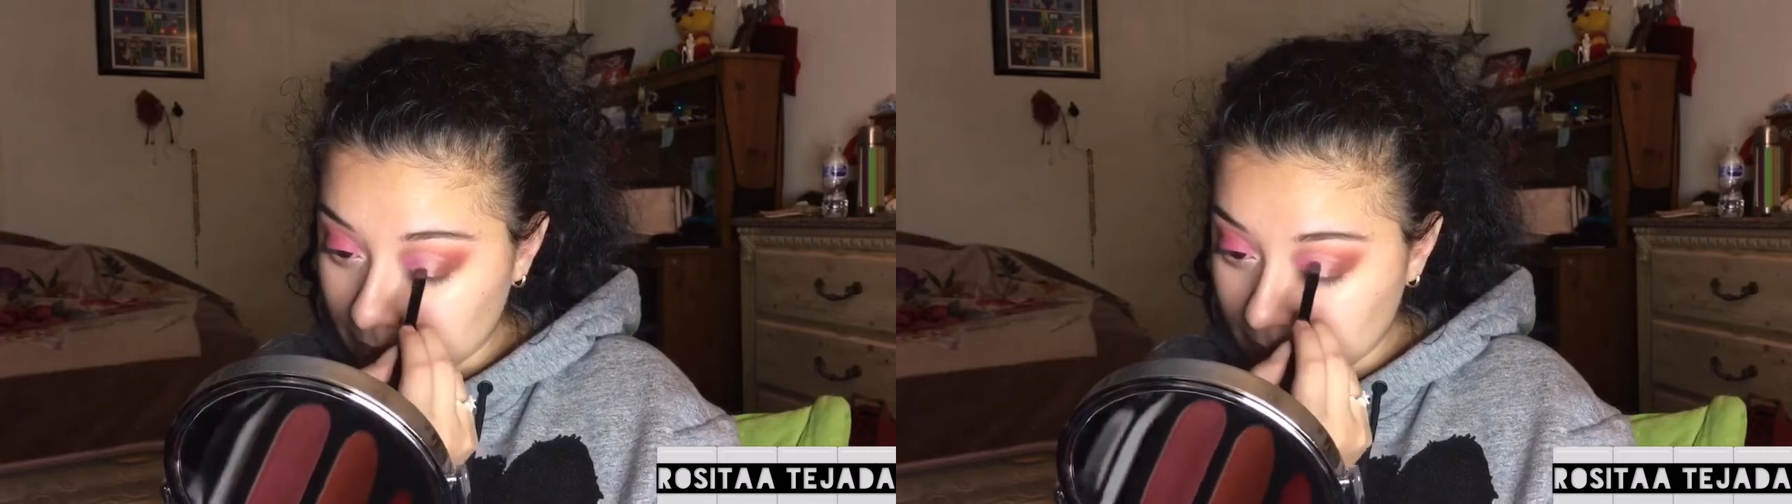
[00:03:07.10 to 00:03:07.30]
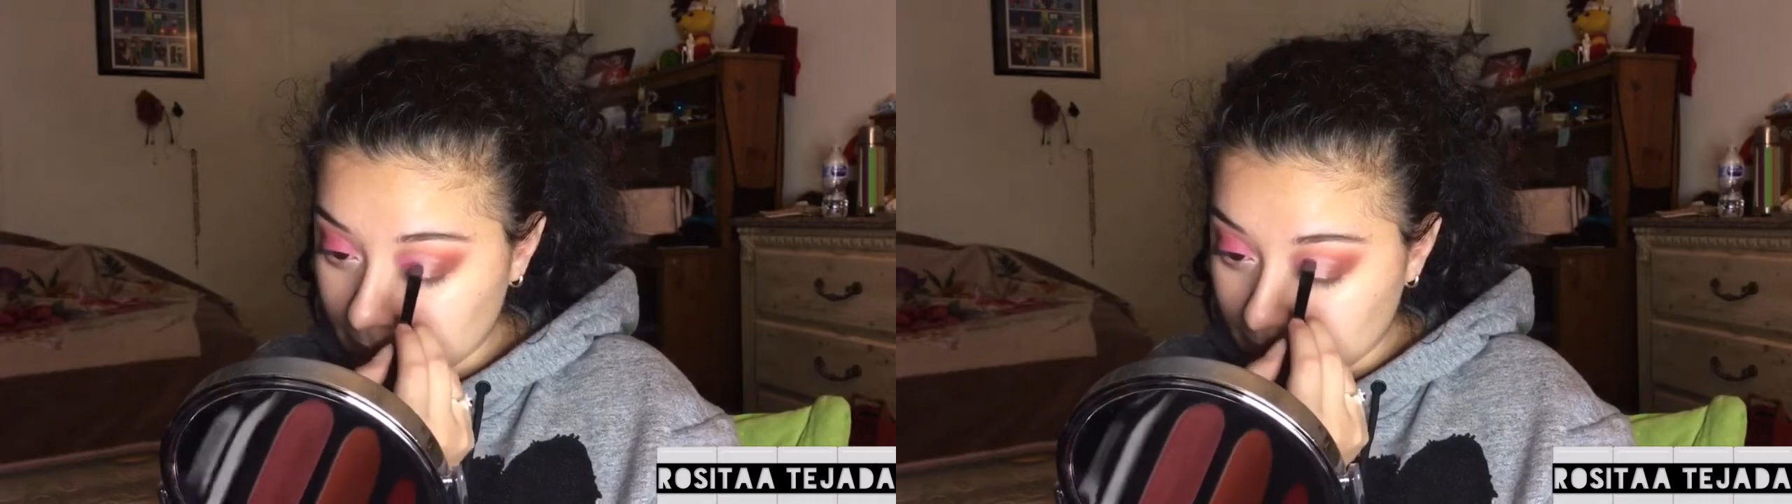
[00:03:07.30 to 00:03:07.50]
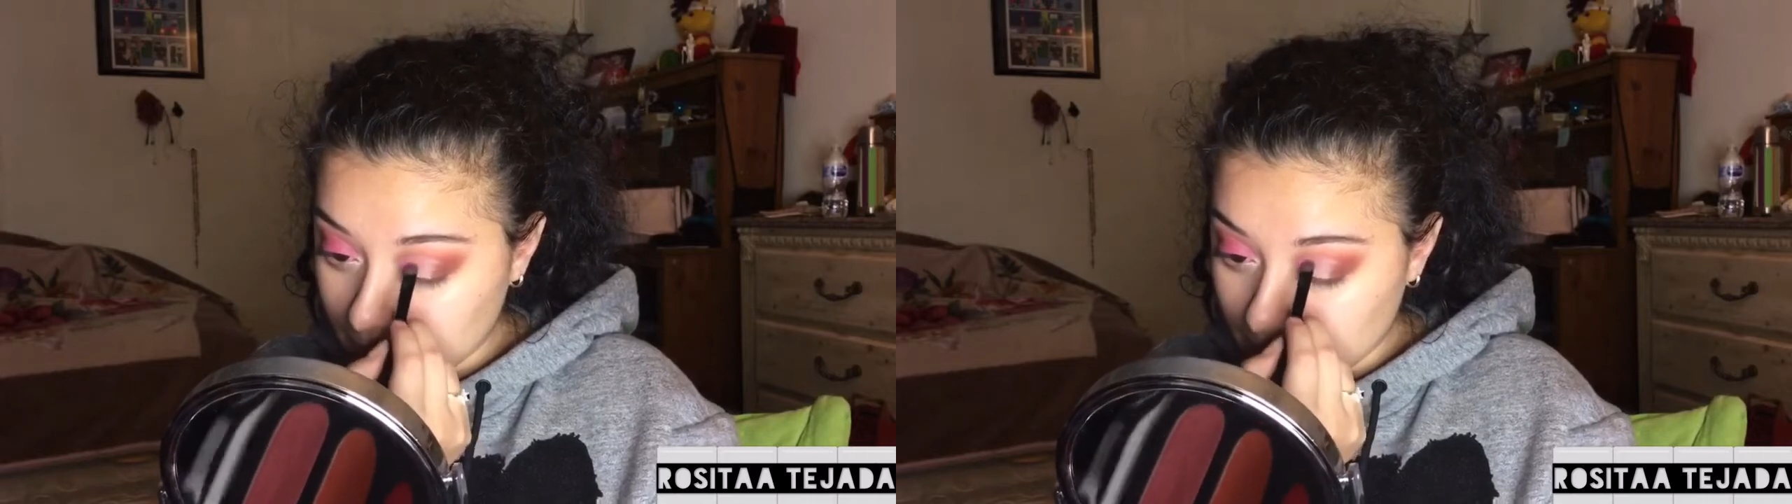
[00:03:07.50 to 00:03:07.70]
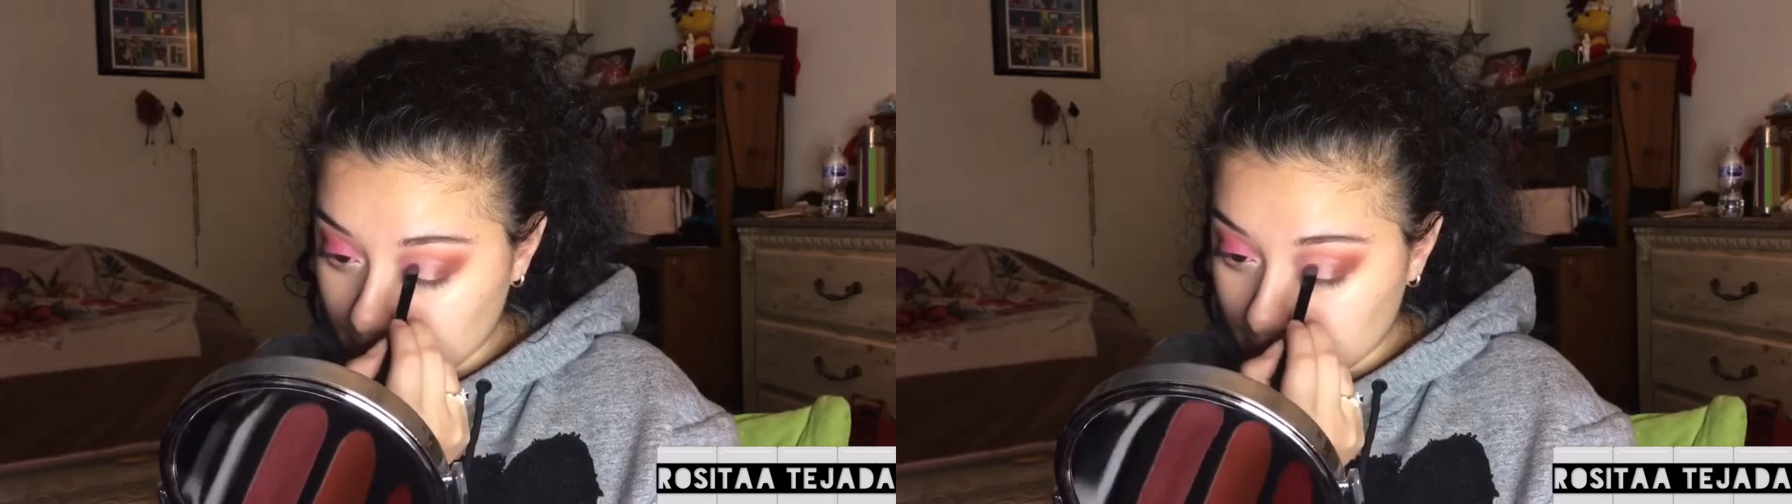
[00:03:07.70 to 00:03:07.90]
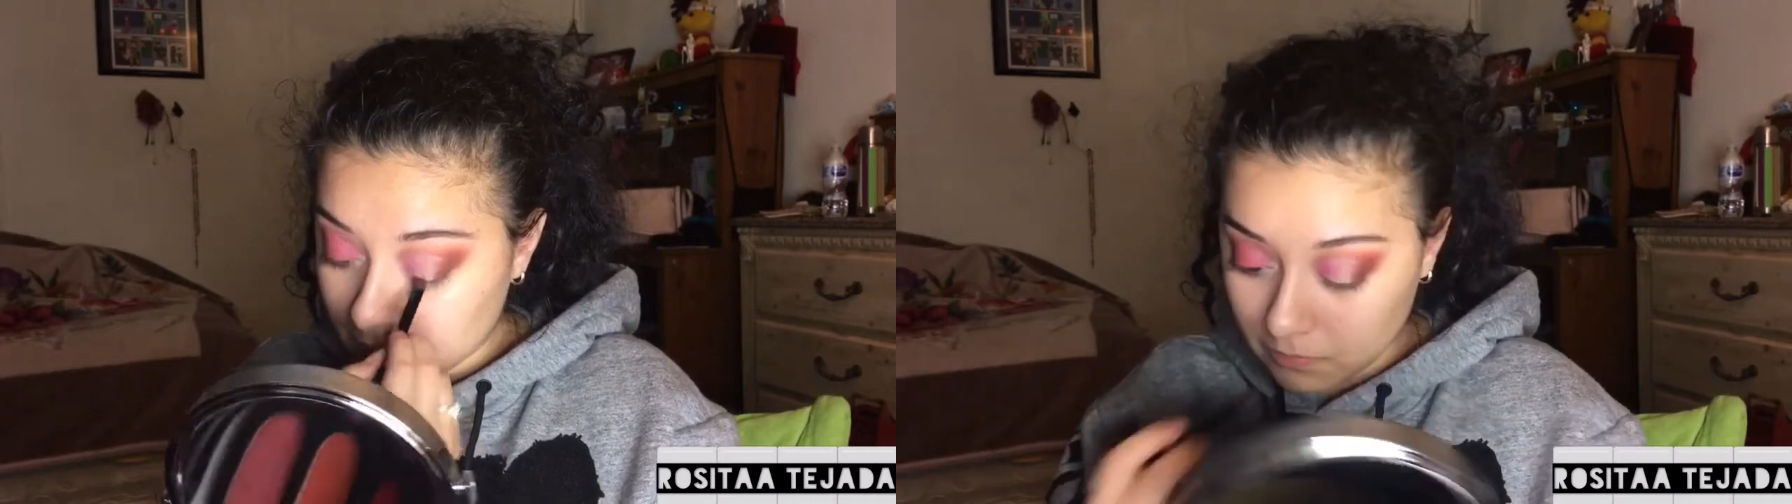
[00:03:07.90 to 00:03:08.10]
I go
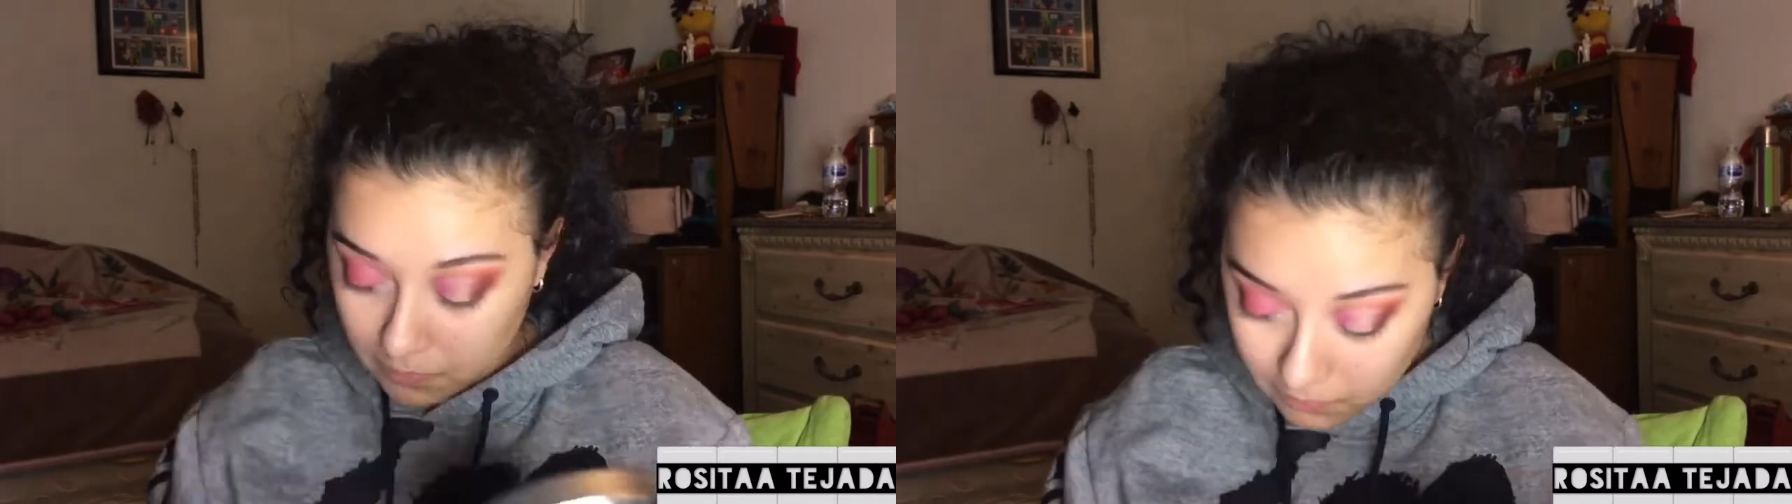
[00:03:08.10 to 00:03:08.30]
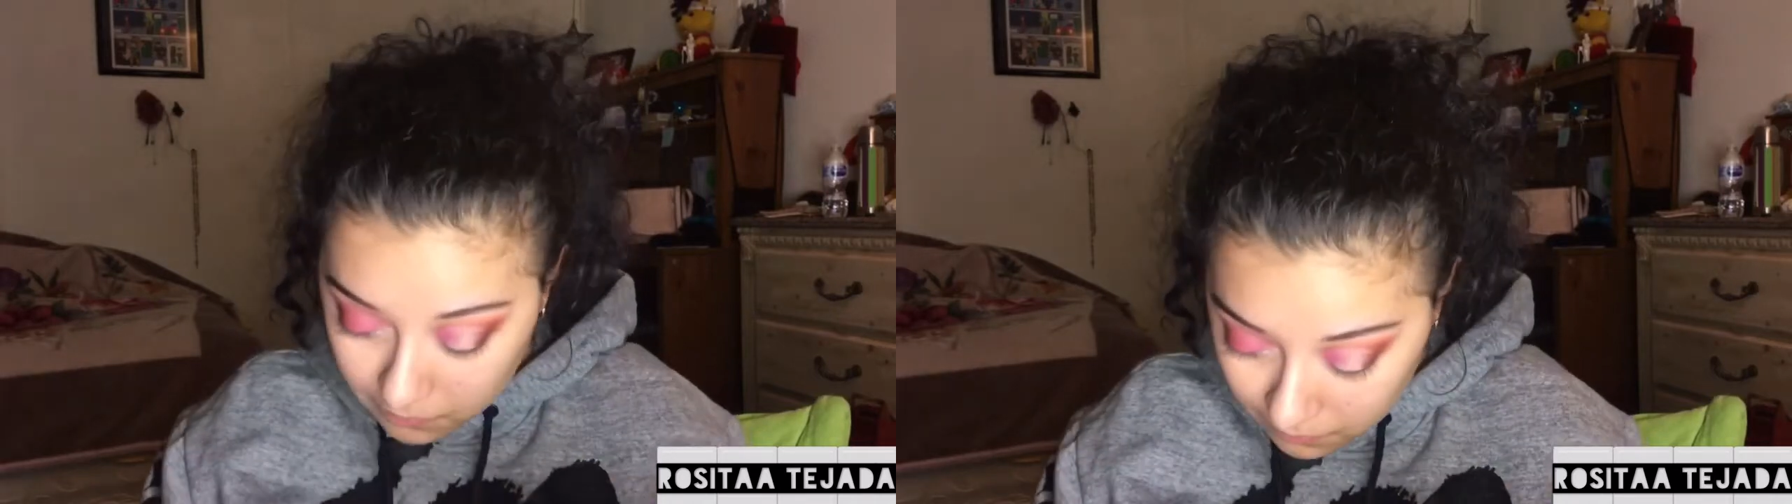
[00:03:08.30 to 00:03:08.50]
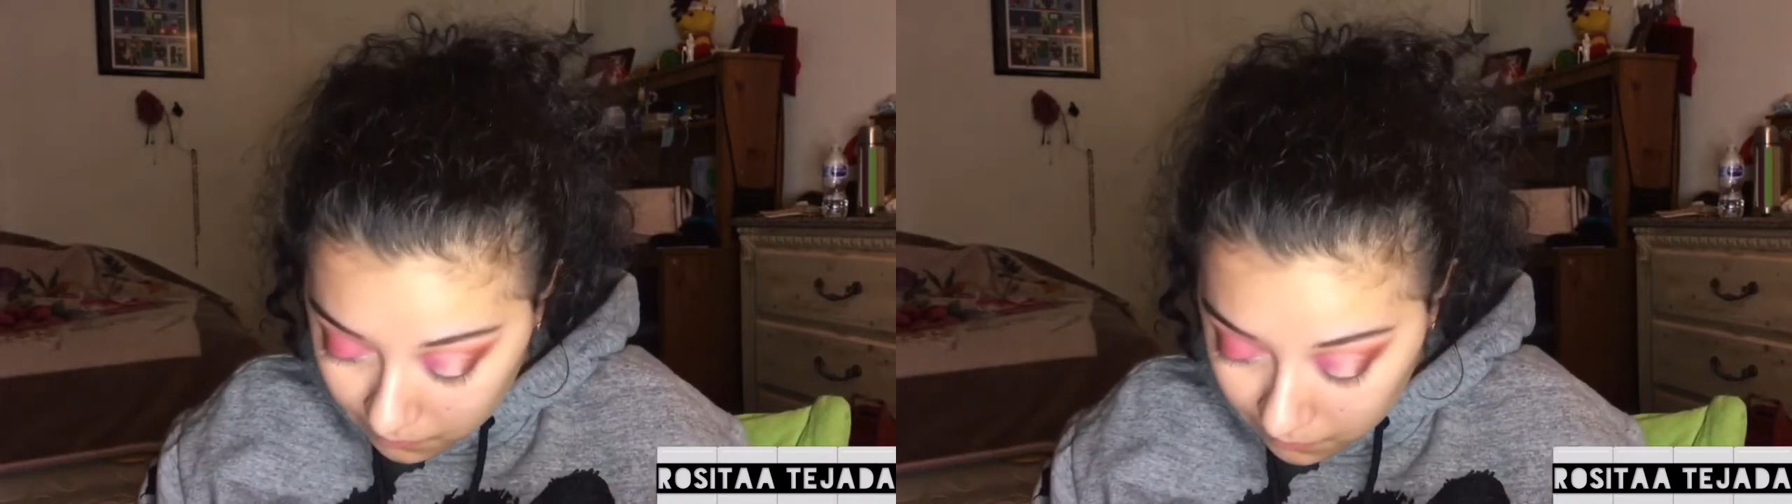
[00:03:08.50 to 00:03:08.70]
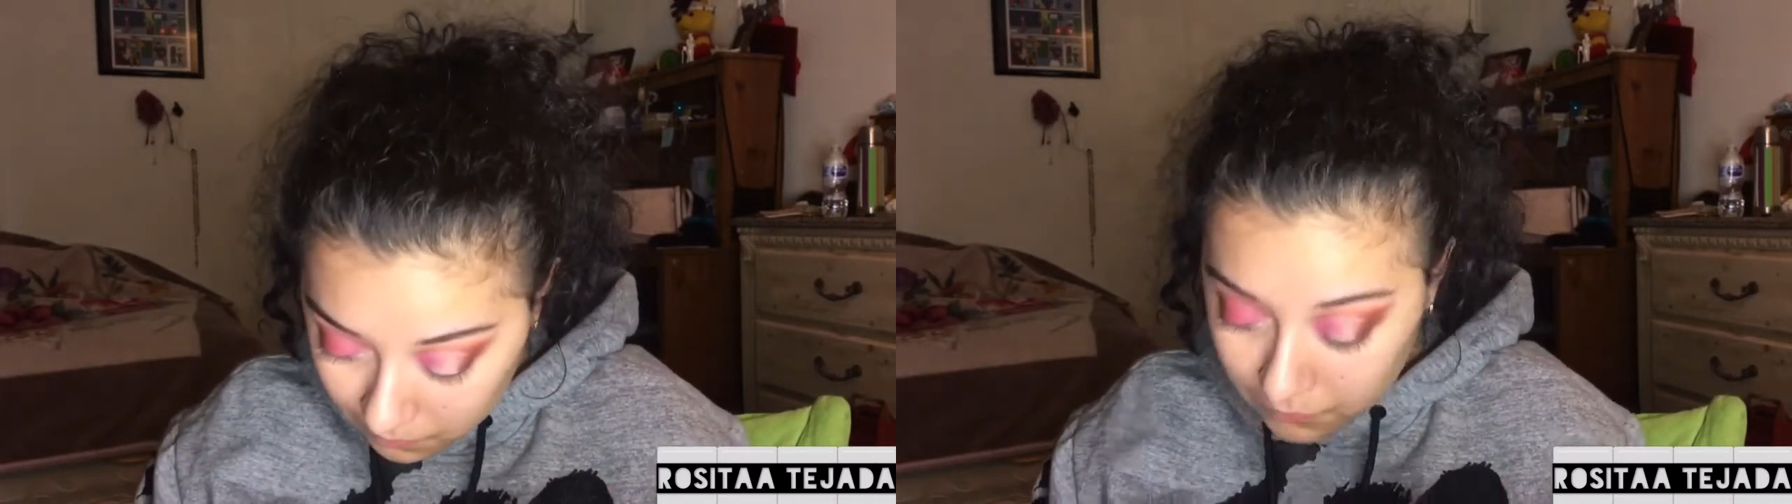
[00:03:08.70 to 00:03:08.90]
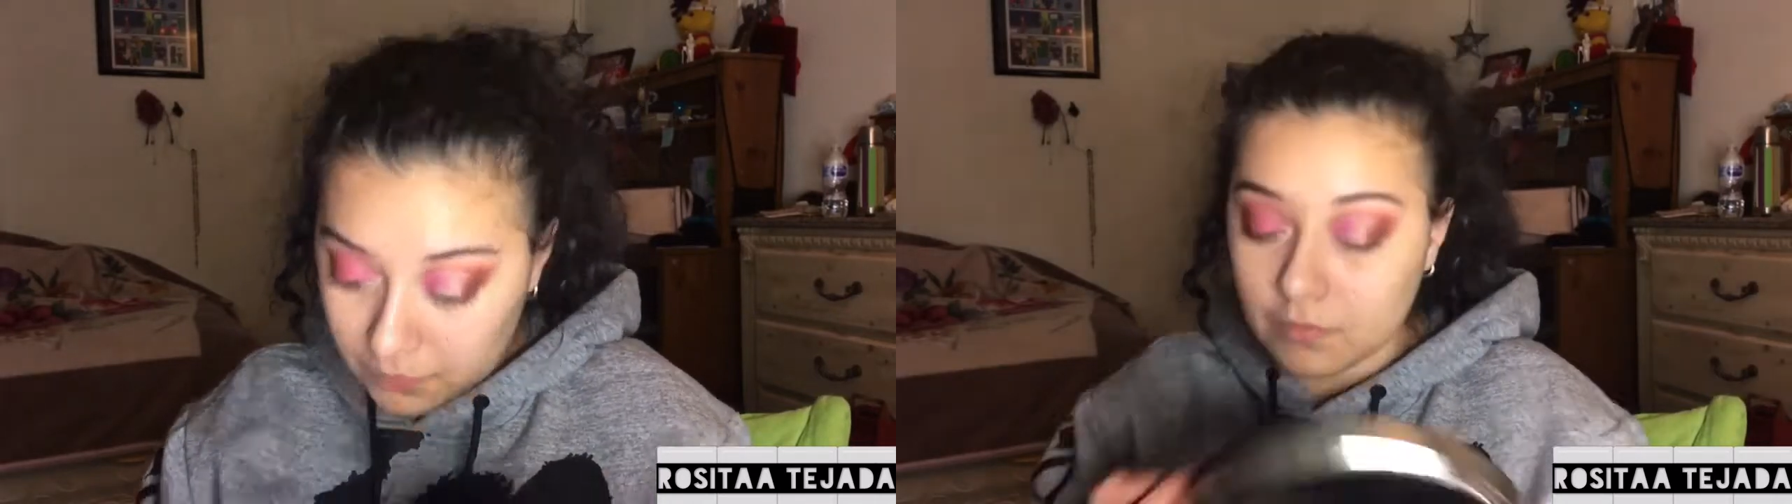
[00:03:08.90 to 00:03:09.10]
over
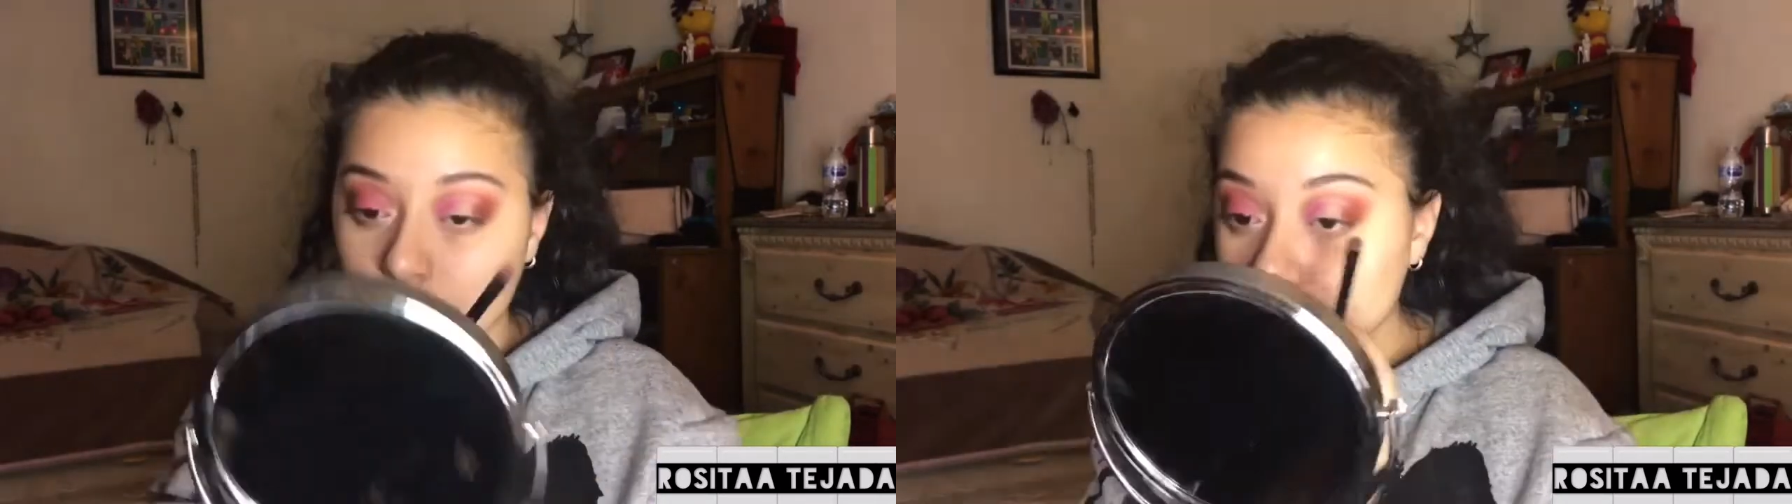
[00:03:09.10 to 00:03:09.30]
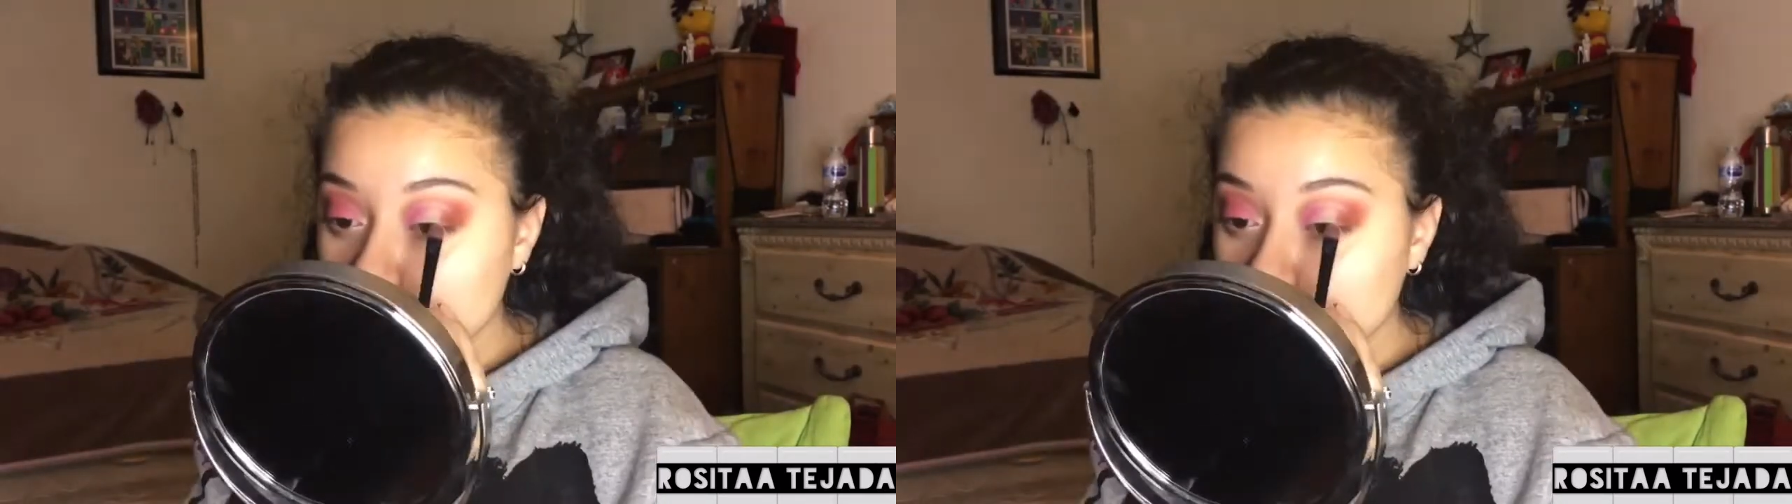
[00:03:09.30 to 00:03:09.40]
the